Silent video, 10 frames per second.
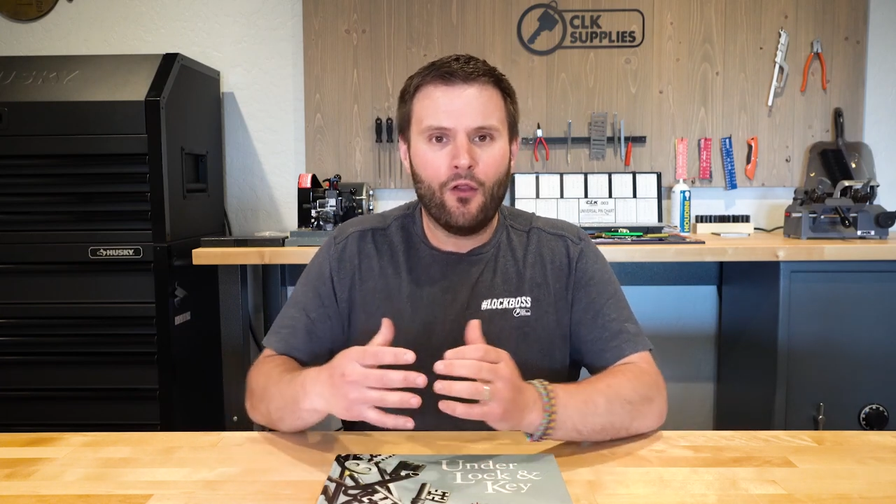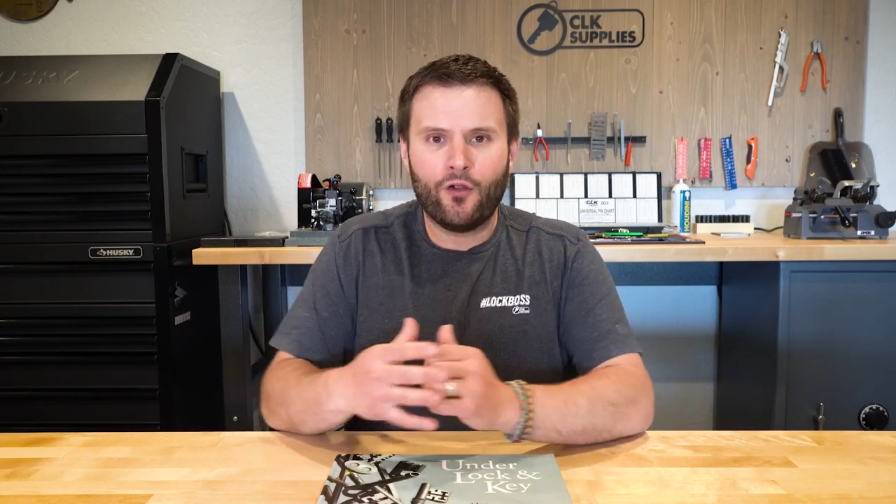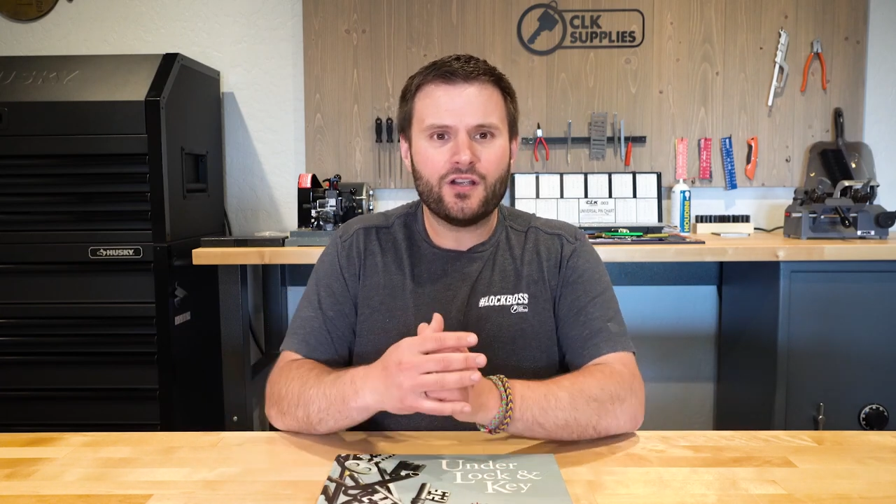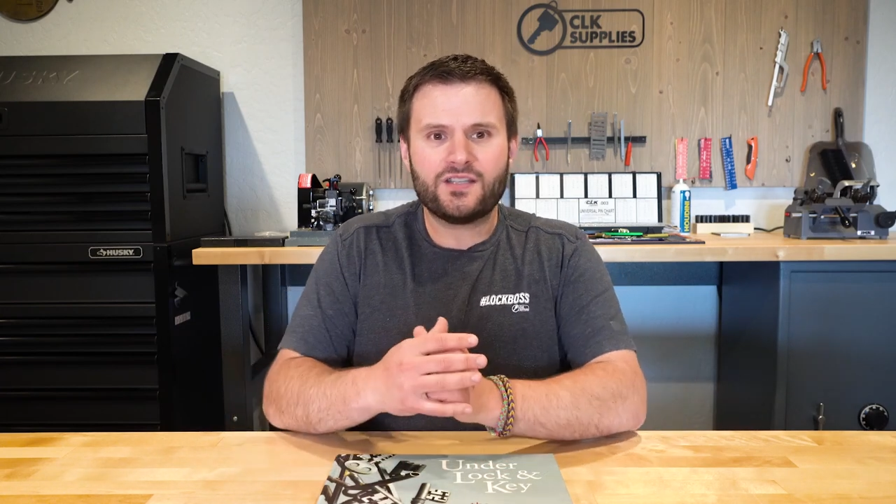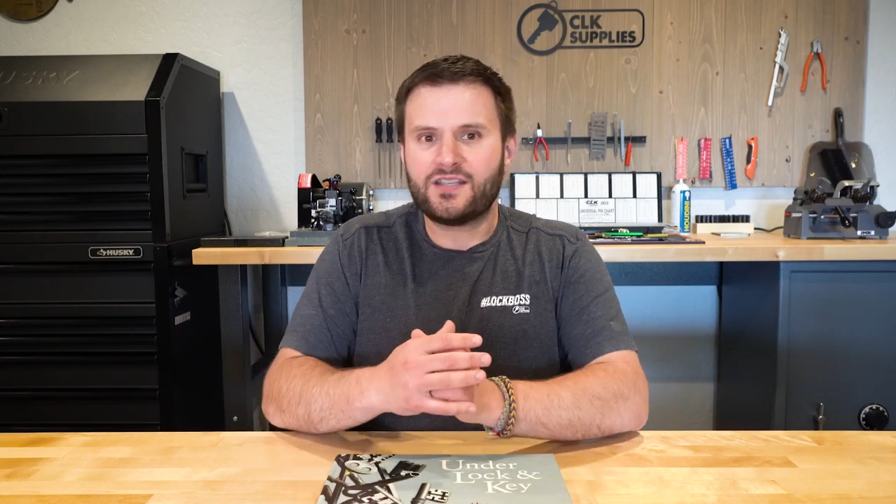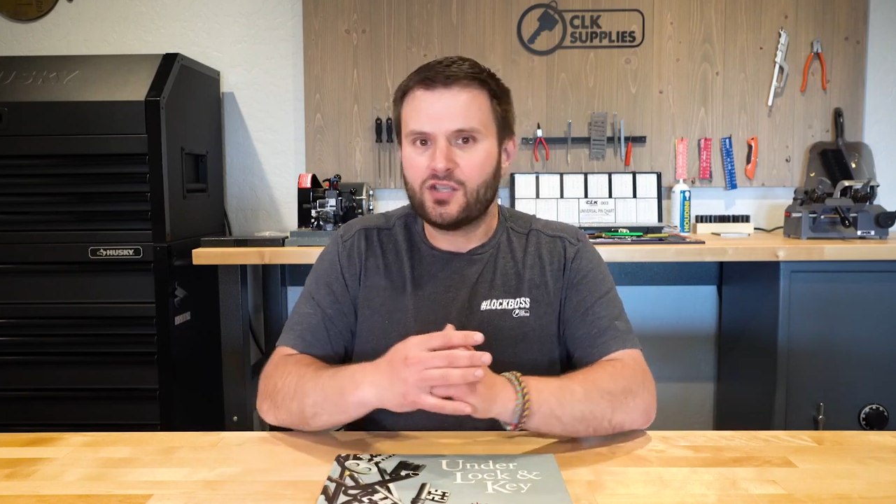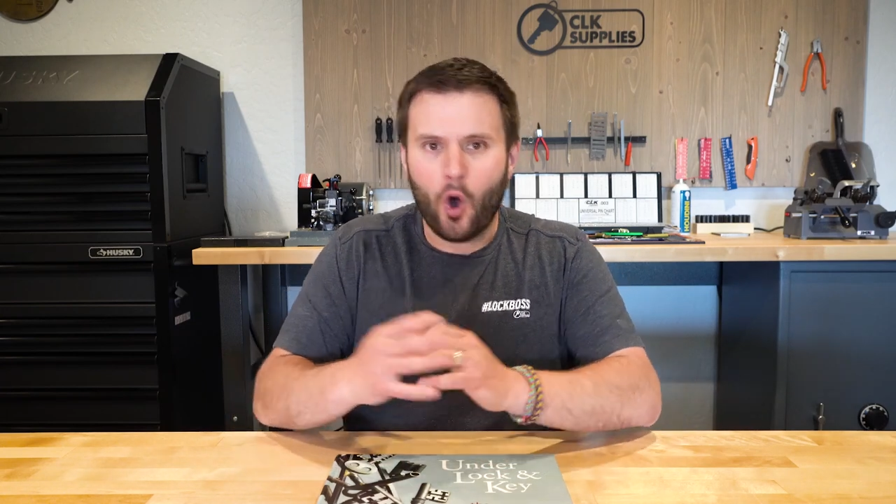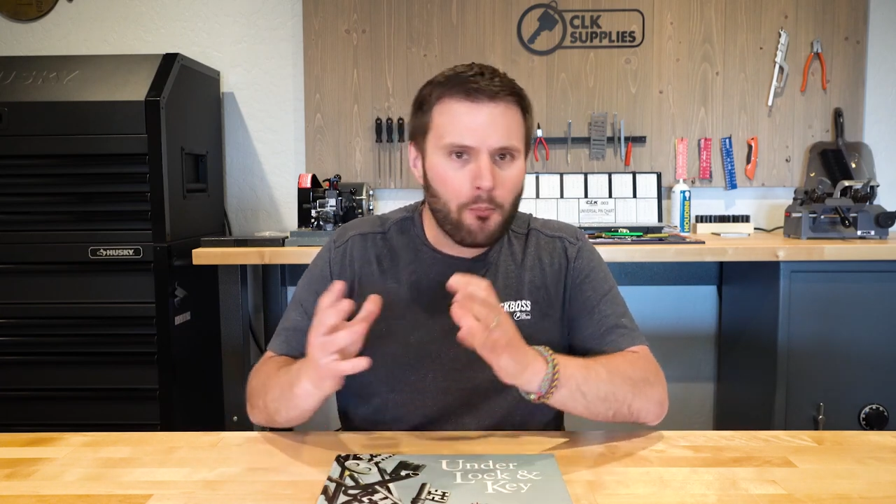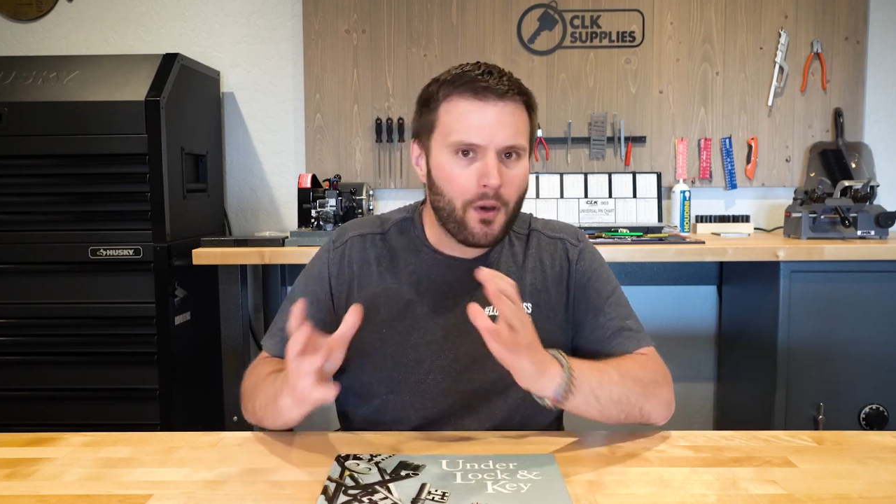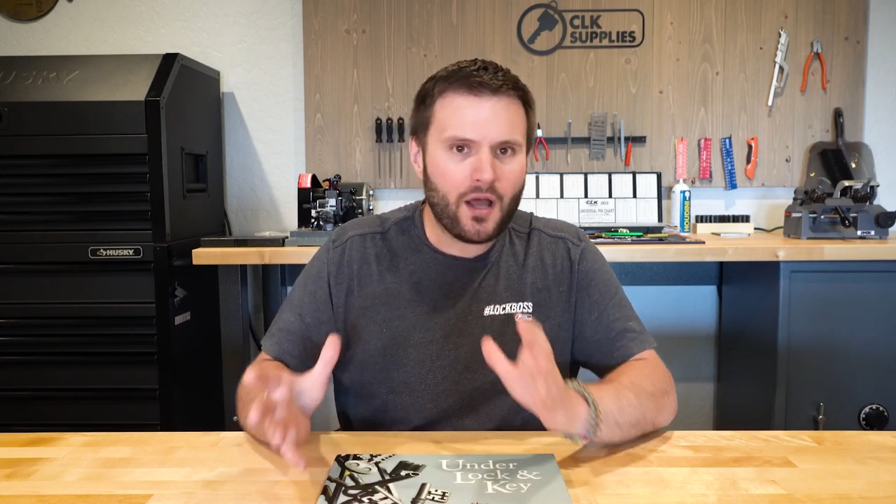There is
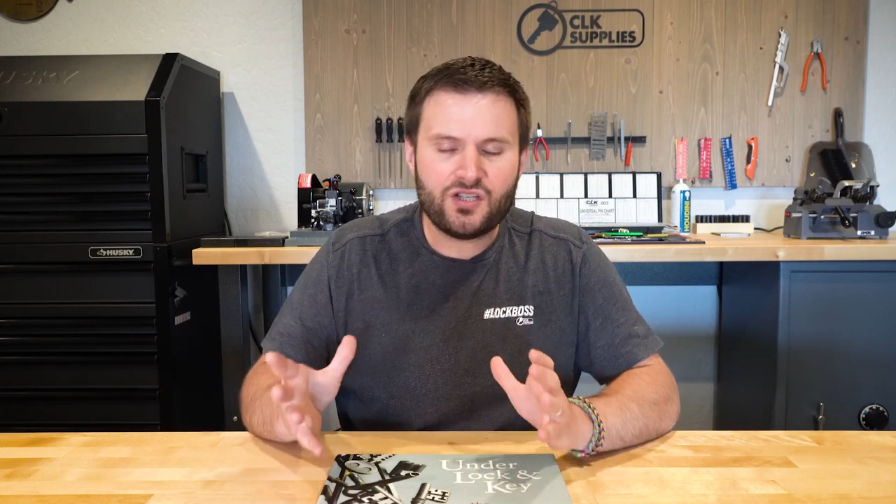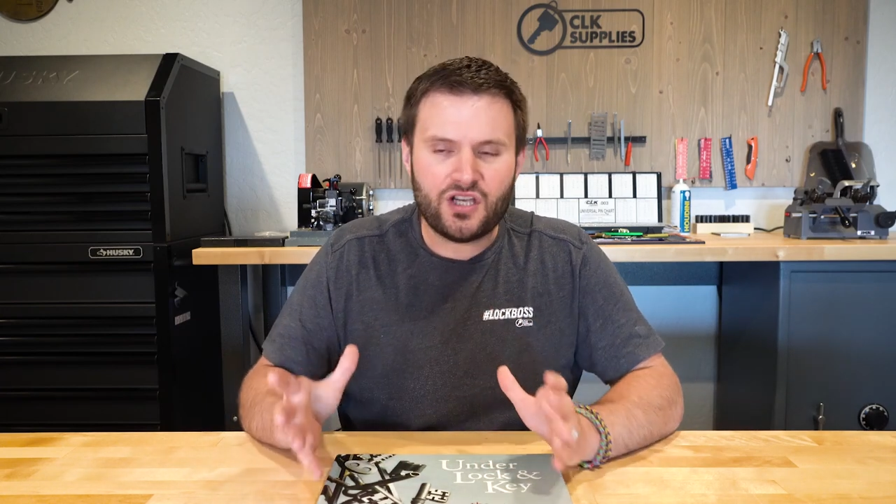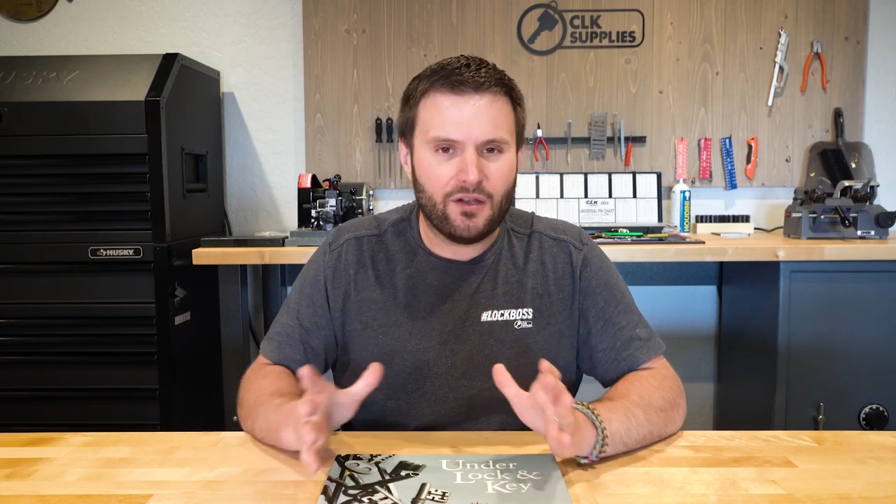so much